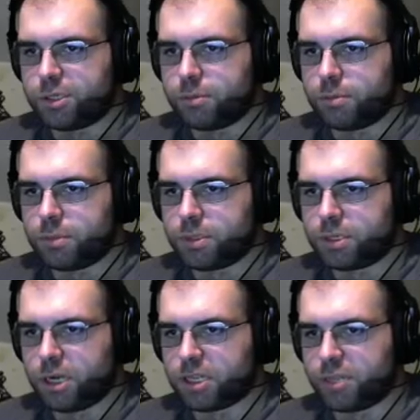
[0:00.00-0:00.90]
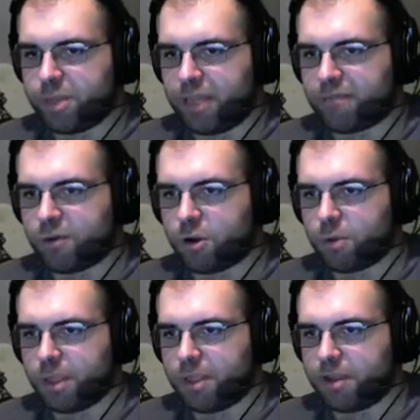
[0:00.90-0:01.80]
start the platform, and
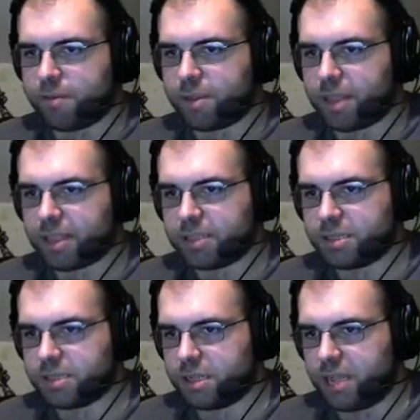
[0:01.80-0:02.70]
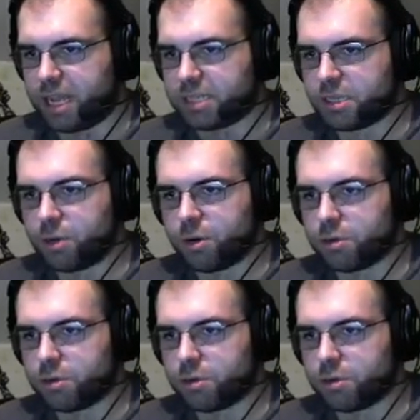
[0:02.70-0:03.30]
then, like, this is a lot slower.